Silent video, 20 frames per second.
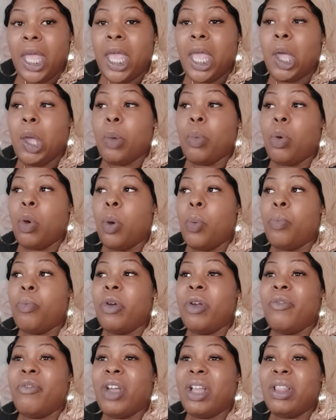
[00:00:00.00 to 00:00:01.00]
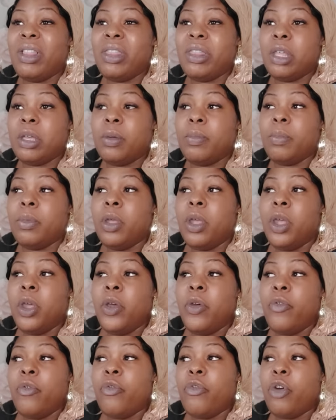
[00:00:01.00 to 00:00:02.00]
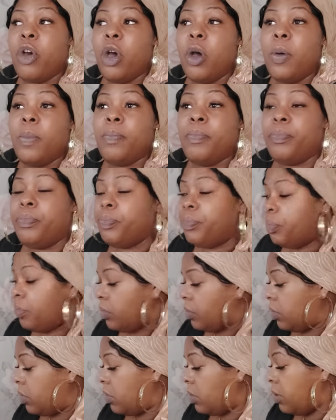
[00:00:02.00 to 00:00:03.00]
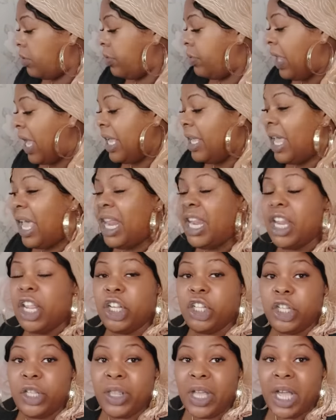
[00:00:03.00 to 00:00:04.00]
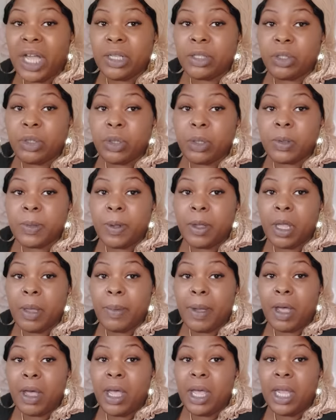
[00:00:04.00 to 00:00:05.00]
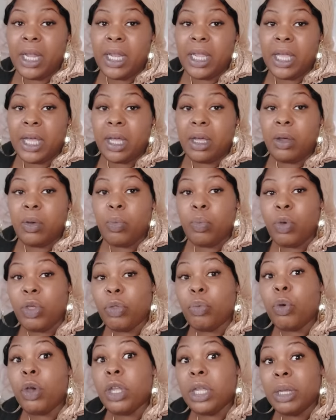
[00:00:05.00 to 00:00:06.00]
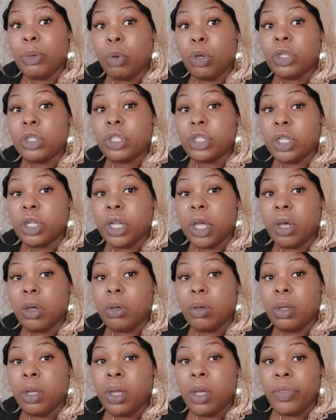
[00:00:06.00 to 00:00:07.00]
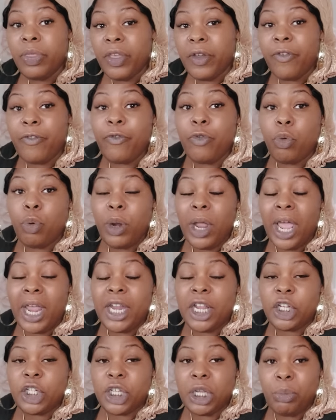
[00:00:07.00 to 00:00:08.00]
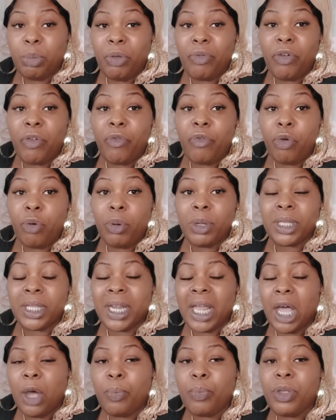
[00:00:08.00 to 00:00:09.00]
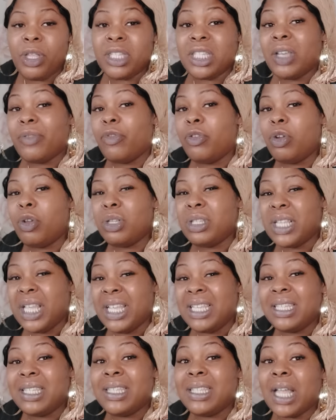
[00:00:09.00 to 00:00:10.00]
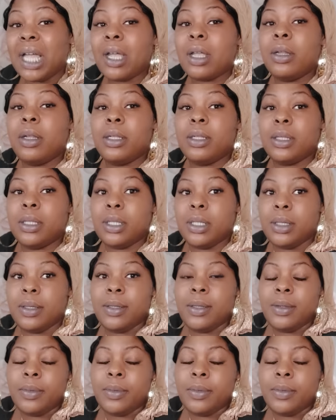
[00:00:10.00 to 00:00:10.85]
it will prevent them from that energy that I spoke about earlier with what you want to know, the full energy moving forward and helping yourself and not staying stagnant,